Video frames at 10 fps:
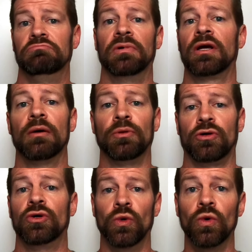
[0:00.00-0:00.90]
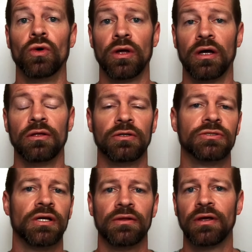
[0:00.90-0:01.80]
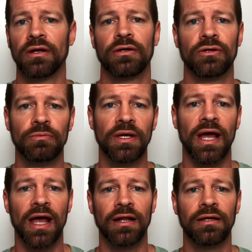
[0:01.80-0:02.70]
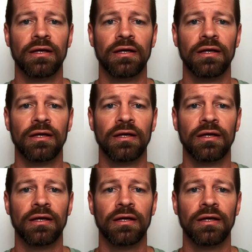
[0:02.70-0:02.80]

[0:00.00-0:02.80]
A couple of cool colors that could be added.